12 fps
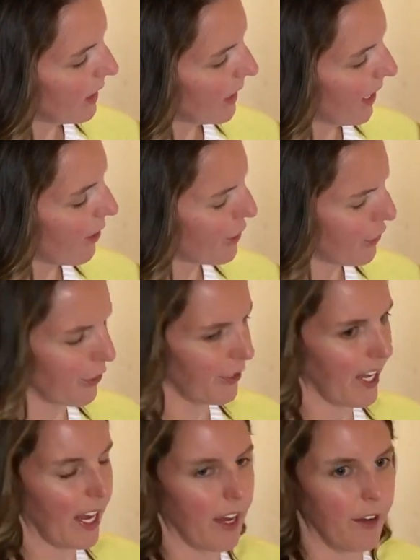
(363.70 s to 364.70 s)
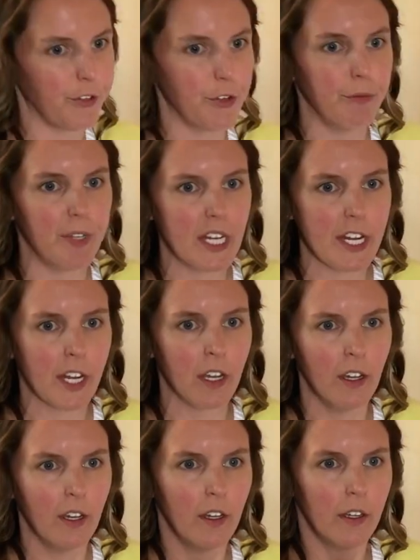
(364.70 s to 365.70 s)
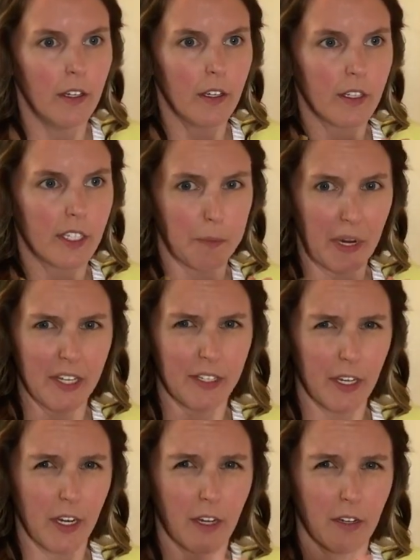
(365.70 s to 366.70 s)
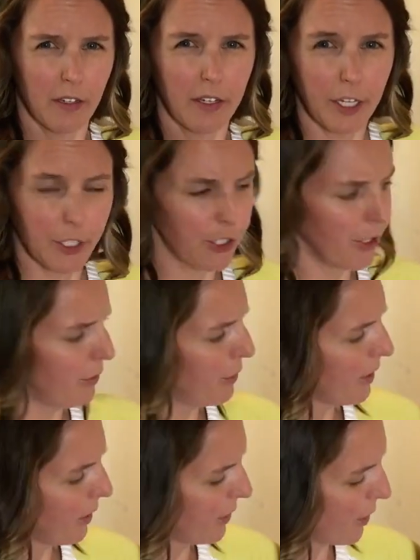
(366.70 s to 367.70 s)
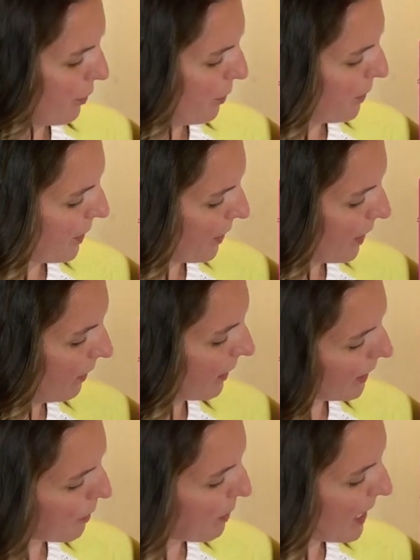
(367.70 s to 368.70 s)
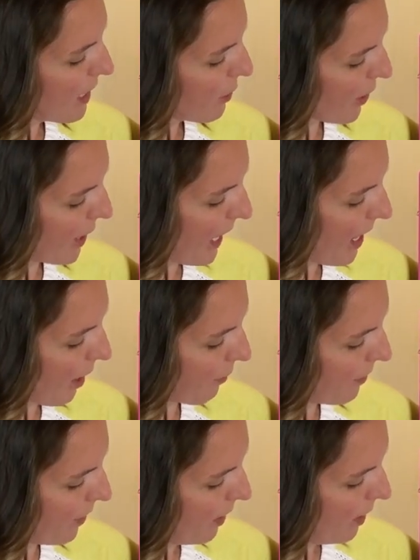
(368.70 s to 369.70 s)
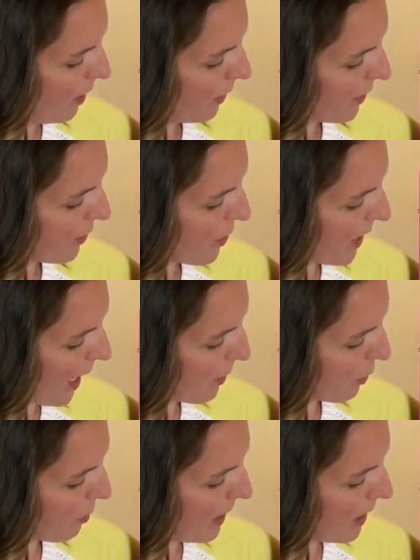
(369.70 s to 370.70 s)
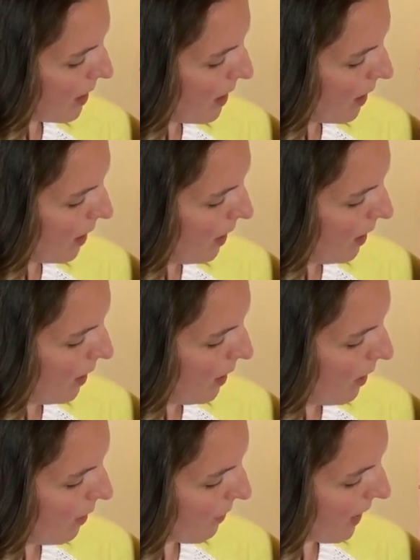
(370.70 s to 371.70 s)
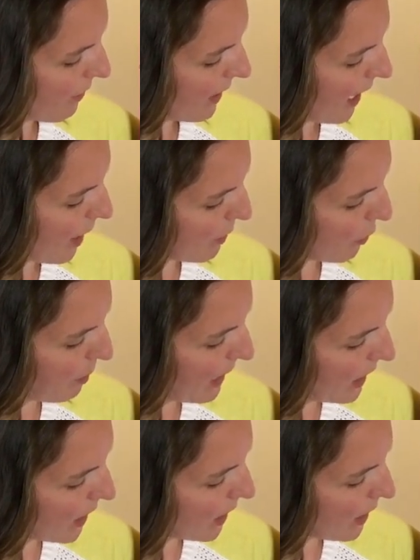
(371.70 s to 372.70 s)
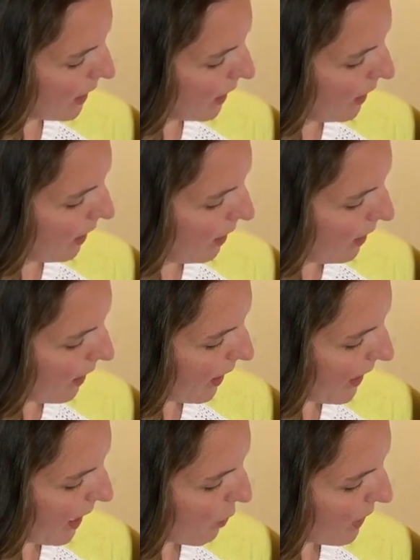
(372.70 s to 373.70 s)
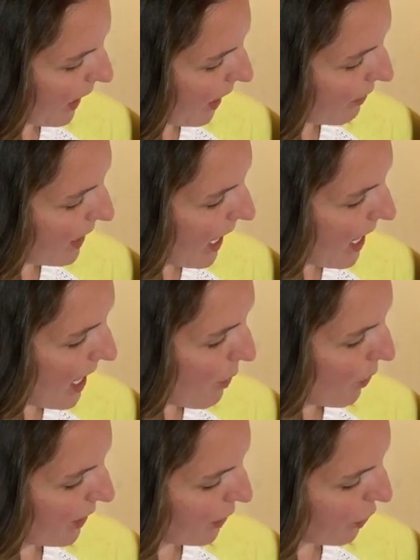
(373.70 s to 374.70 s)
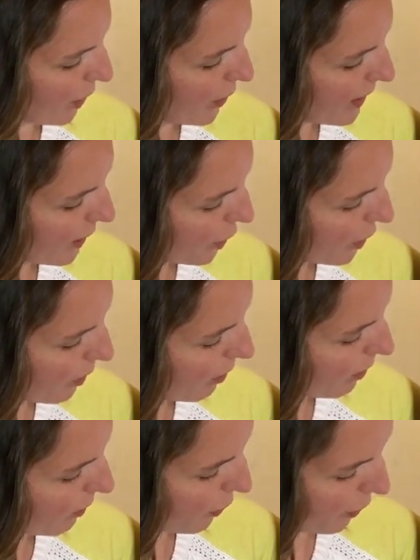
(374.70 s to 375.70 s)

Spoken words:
characters that have unique spacing issues. So with like a P or an F, let's do a capital P. If I have a capital P and I want to have an A, well, in traditional